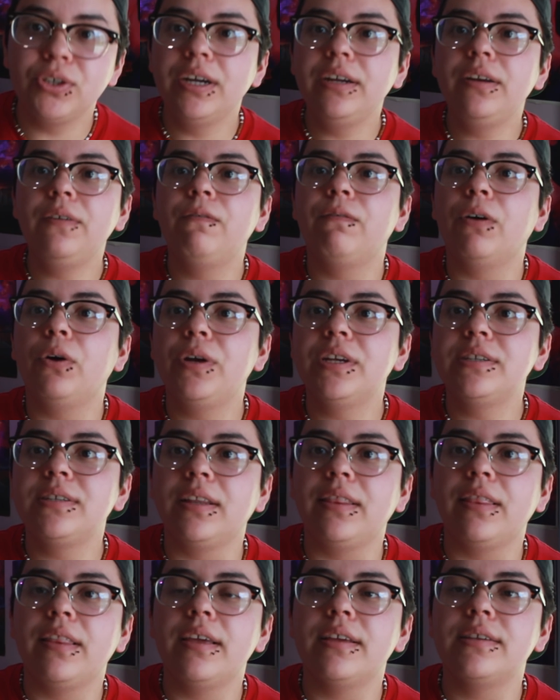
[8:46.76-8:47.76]
trying to focus
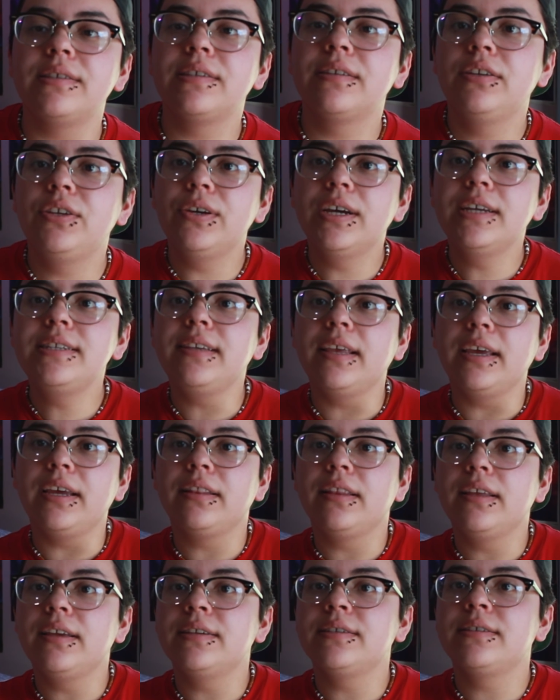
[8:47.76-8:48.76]
on this. Do you guys
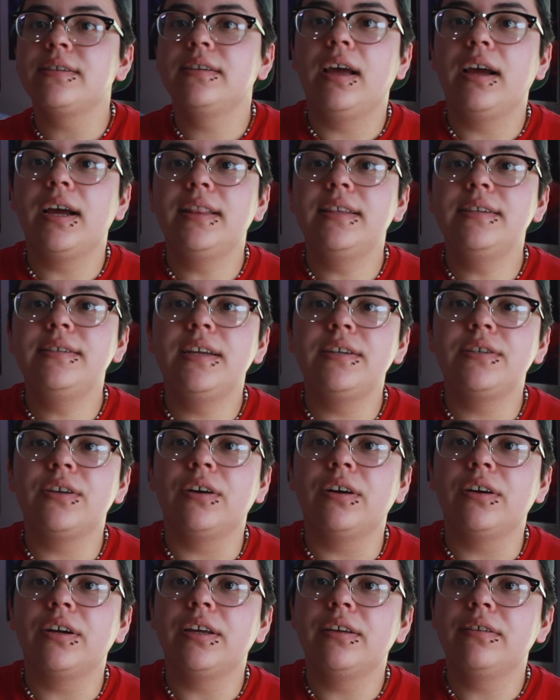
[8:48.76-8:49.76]
like this? I got this at
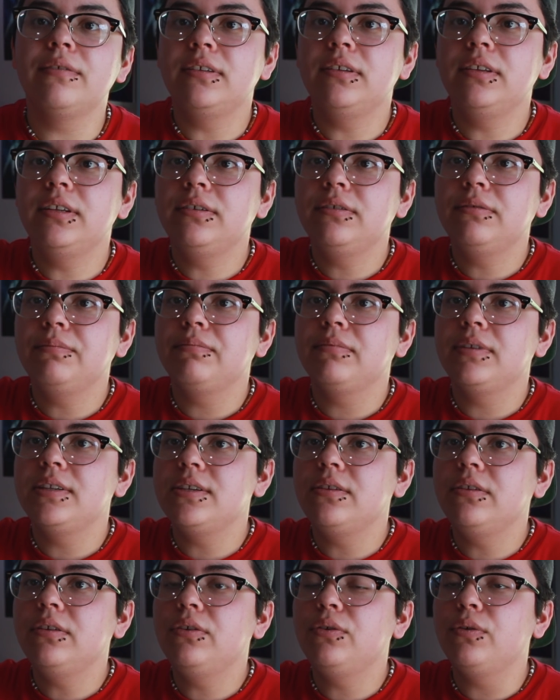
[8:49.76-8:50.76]
Target. It's a little
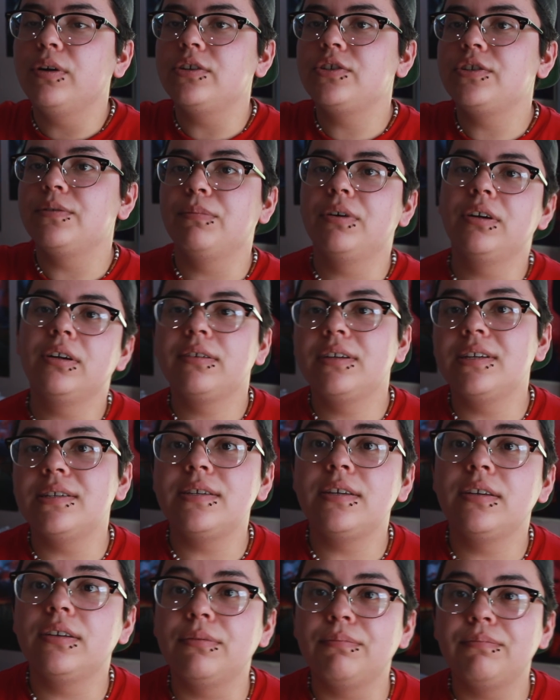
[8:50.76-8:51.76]
question mark, because,
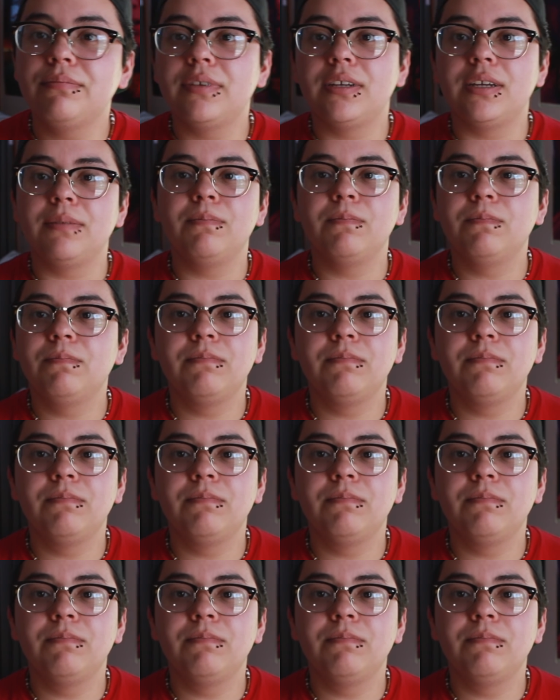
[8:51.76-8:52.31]
you know, I'm